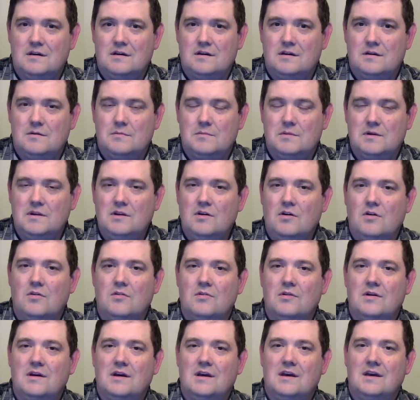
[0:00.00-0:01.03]
But
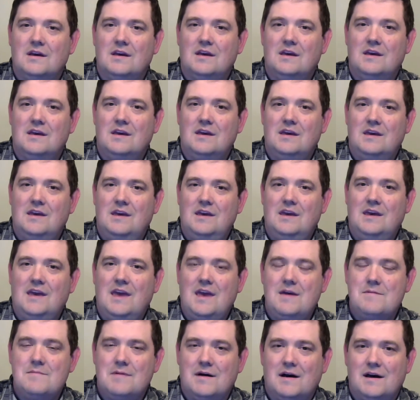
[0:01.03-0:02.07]
no, he
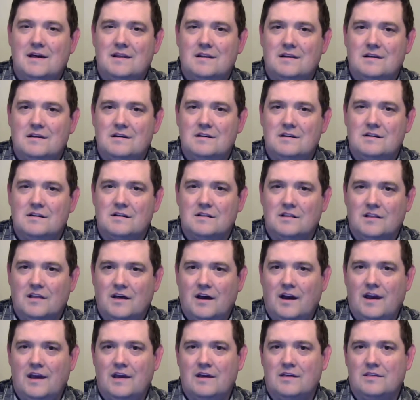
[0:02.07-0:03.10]
came at
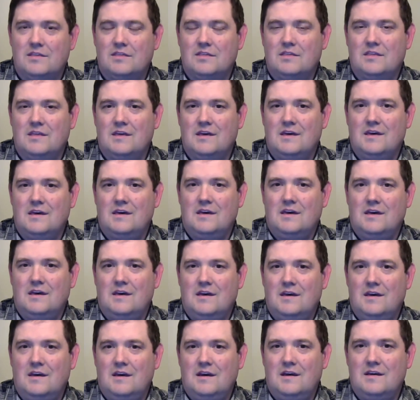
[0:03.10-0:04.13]
Goliath
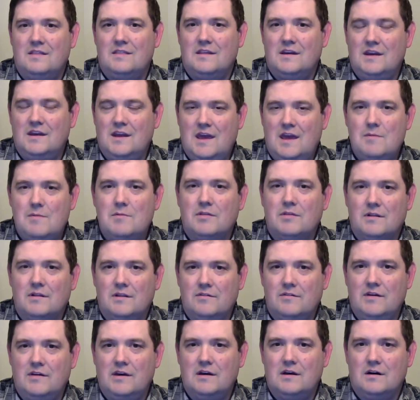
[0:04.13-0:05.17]
in the name of the
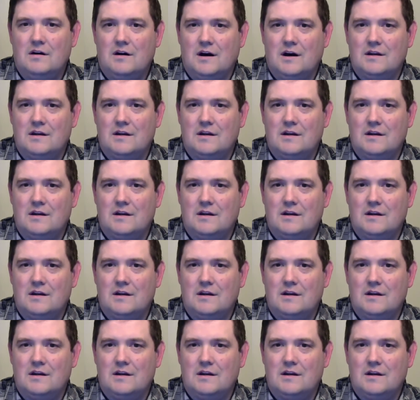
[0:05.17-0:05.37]
living God.